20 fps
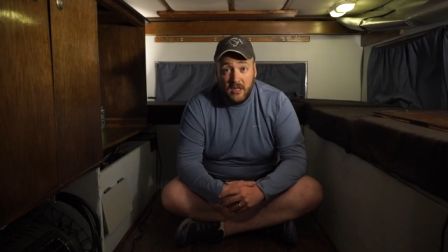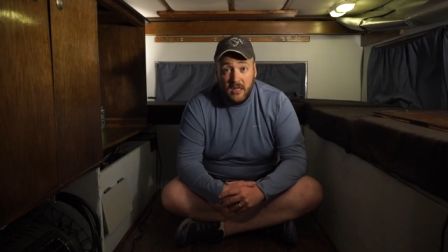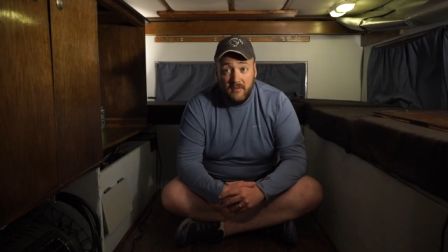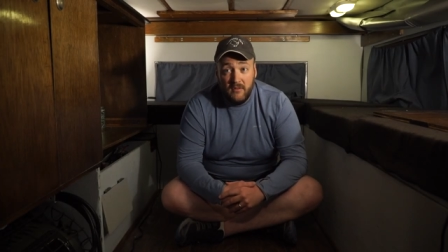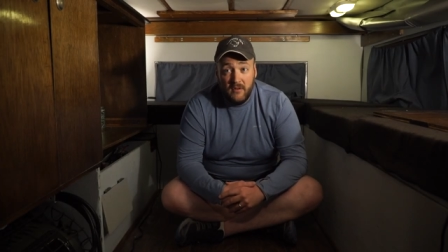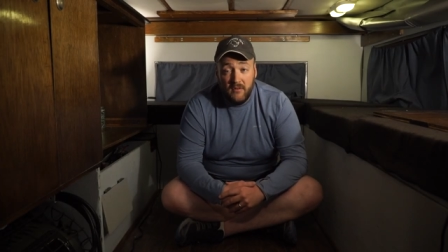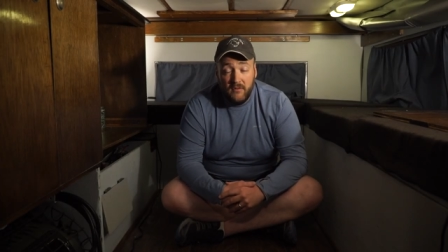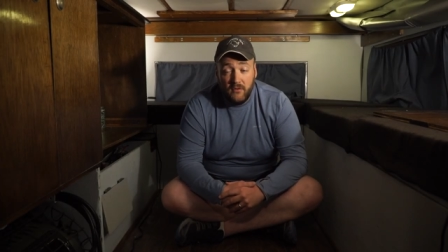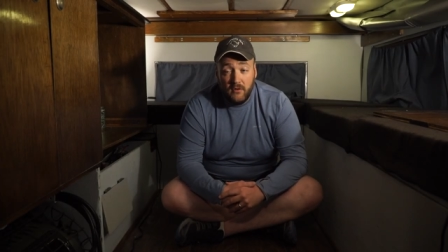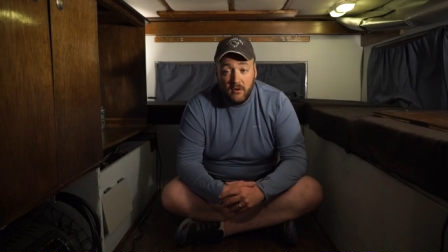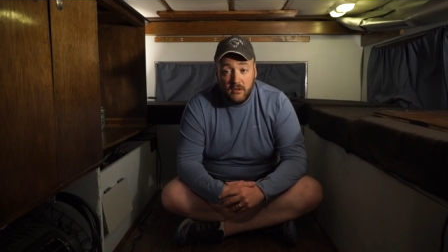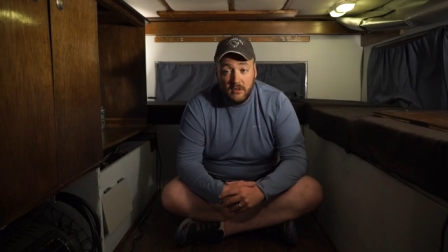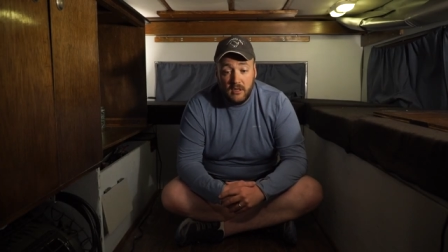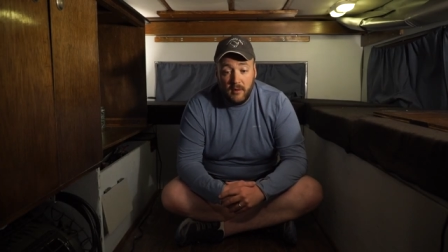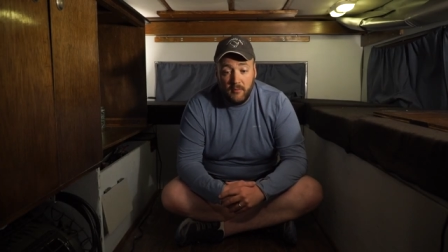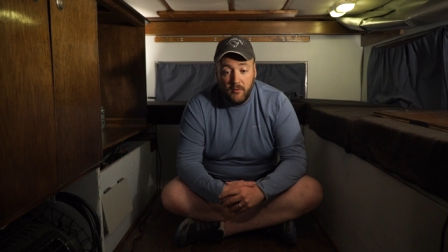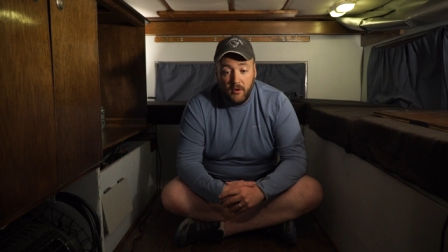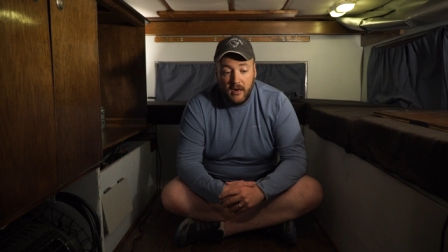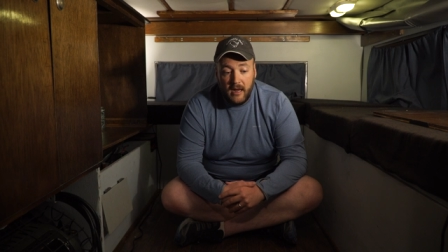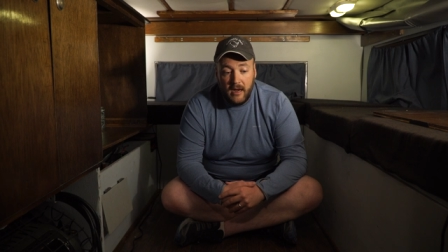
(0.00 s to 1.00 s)
even for
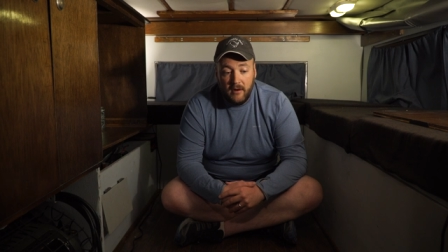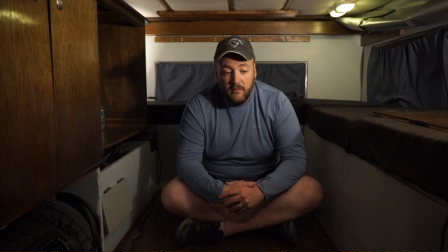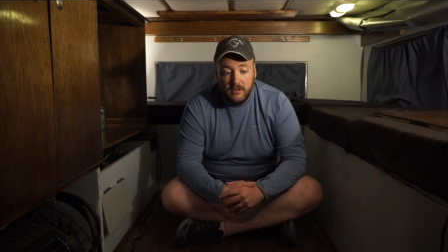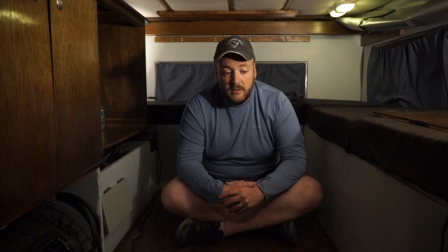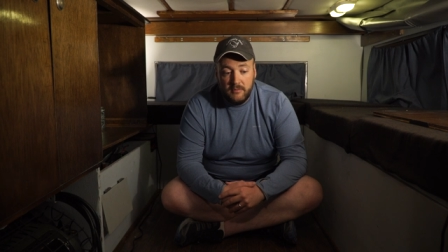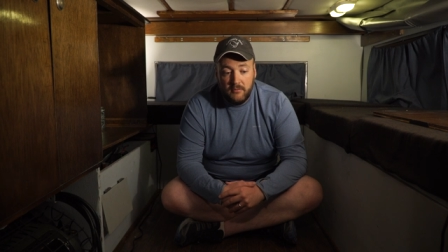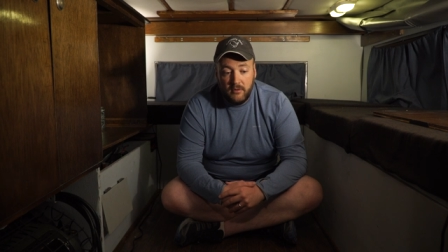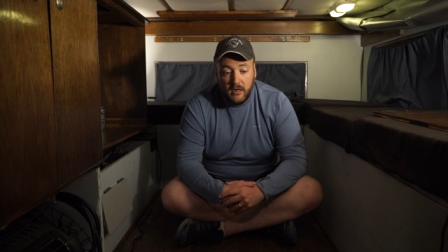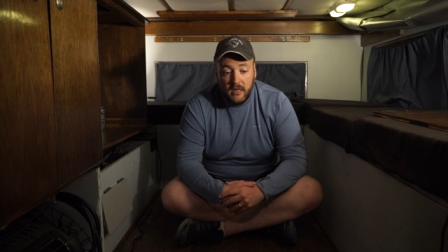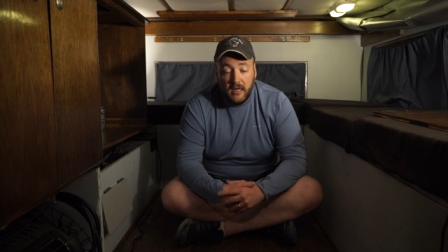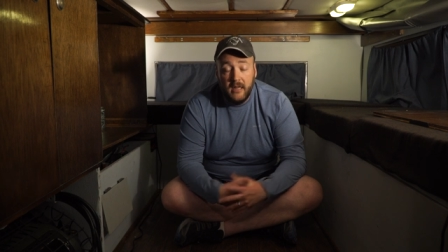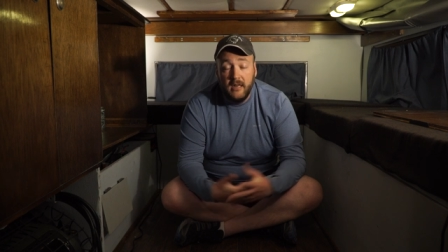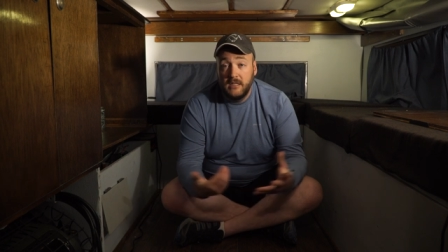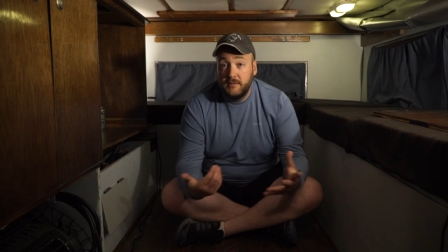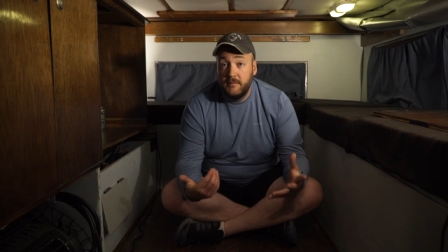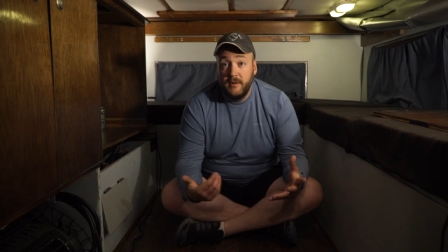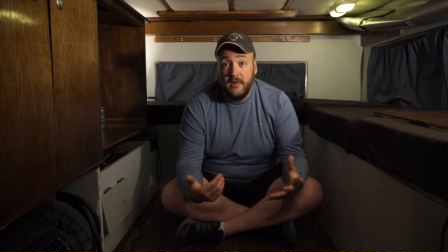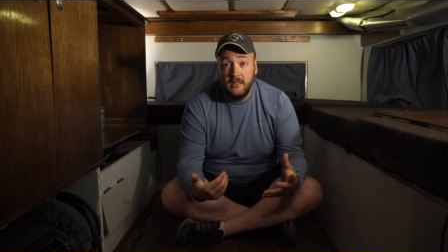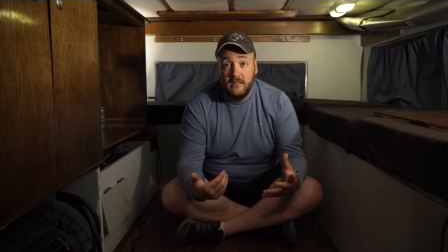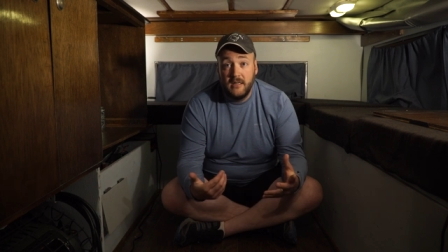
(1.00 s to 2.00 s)
someone I was pretty
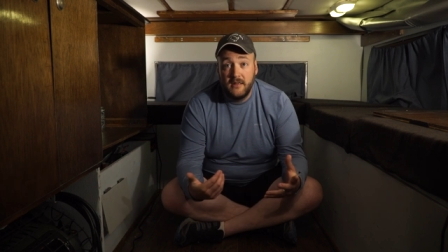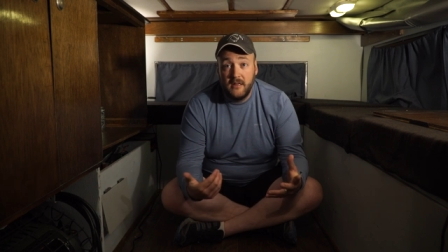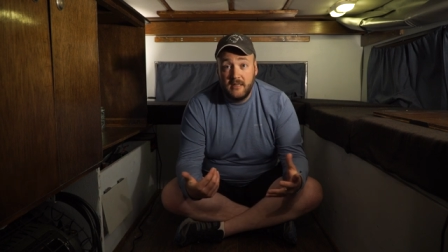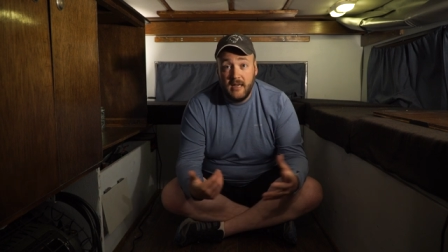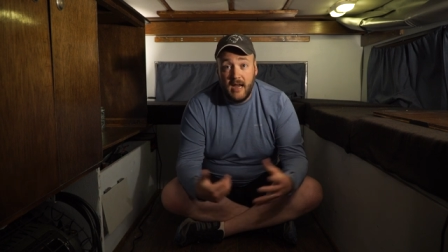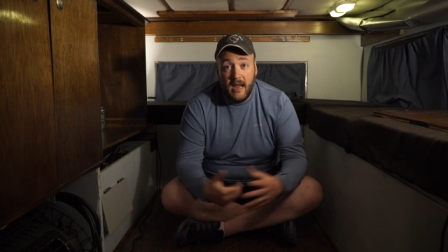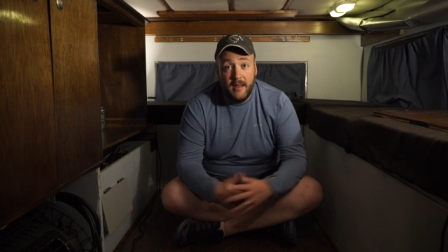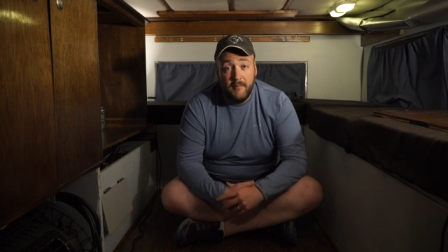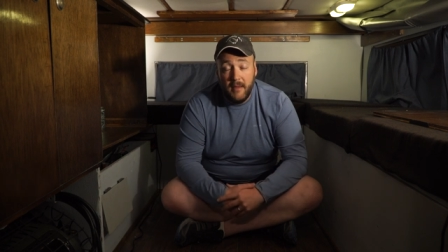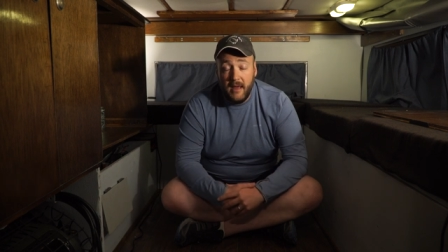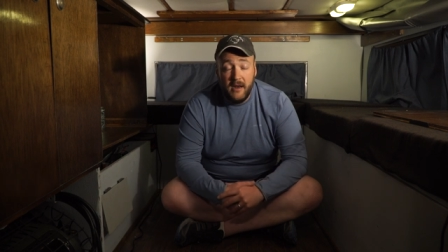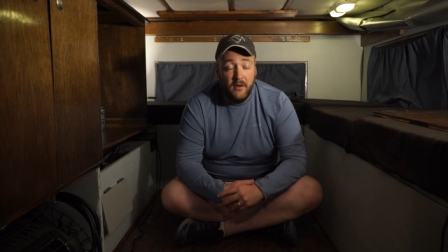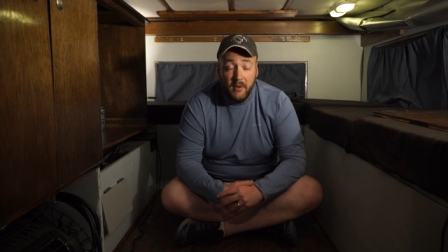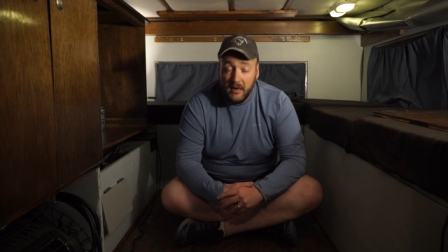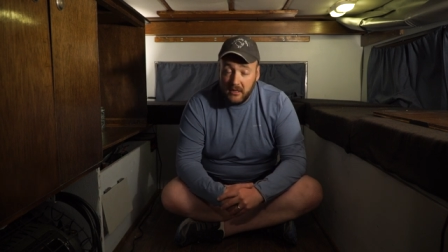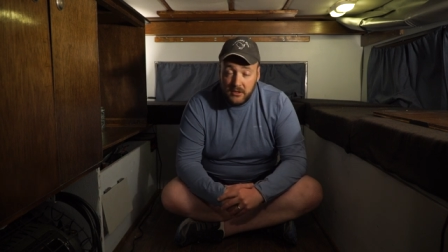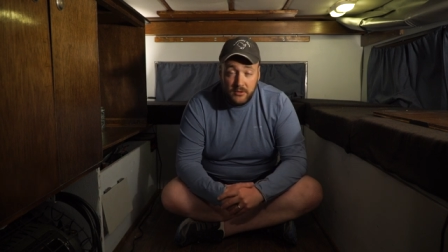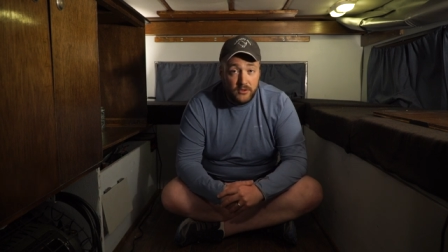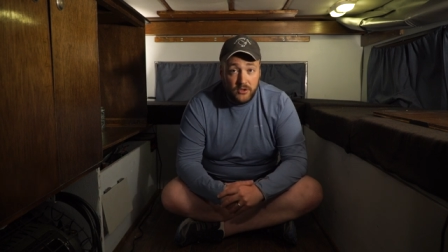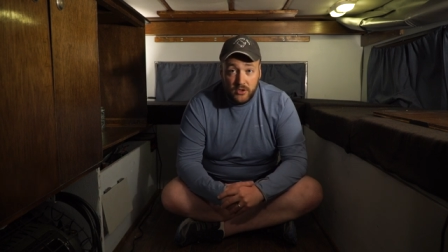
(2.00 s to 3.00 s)
inexperienced at the time, and it
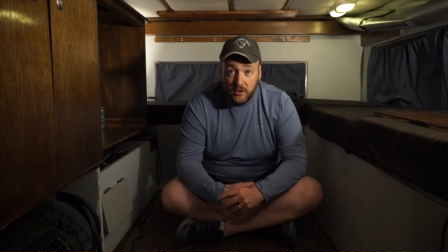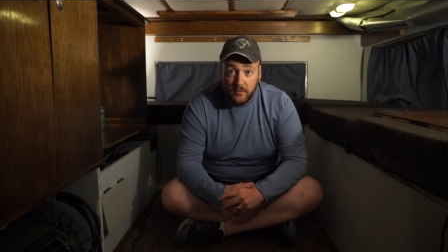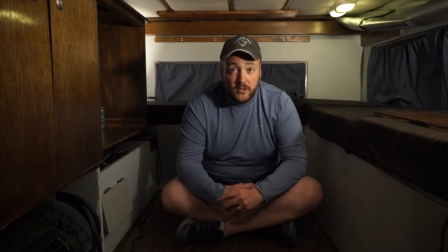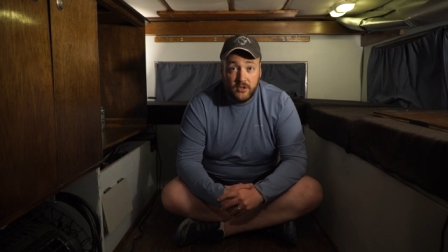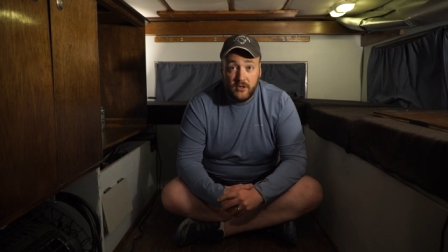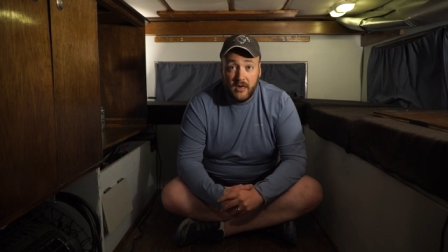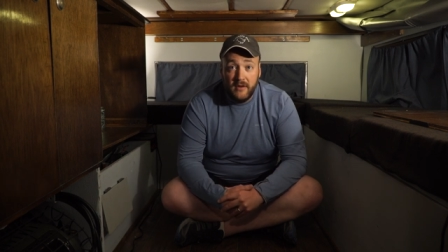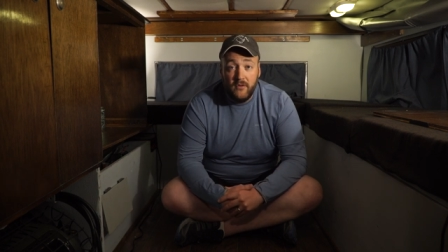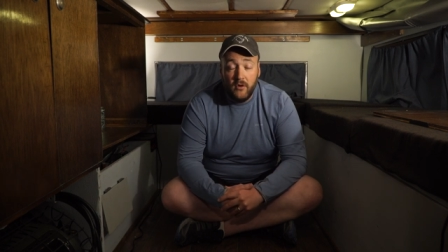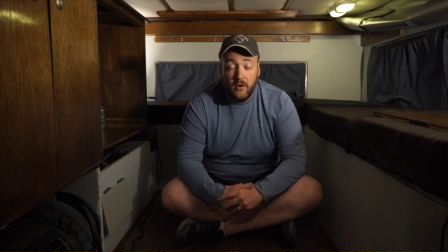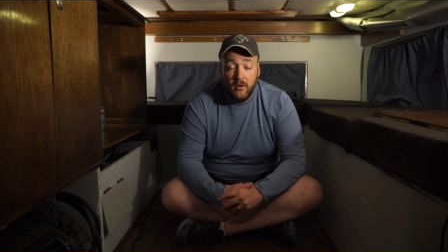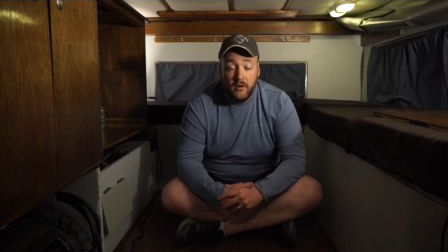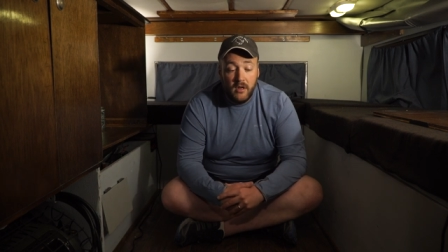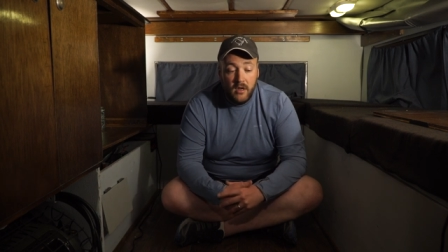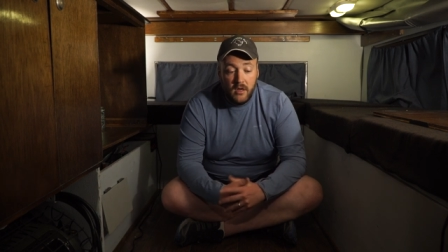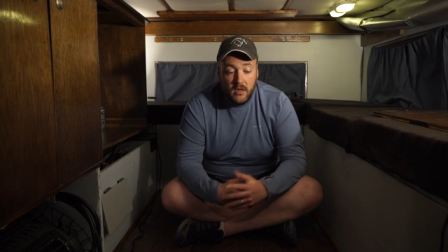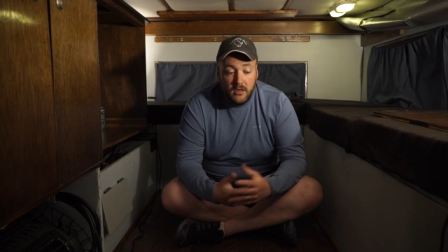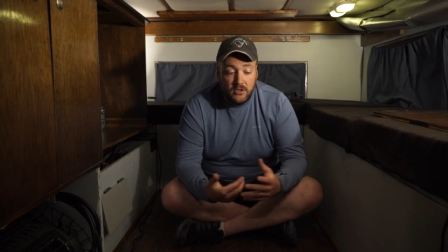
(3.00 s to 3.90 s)
went super straightforward.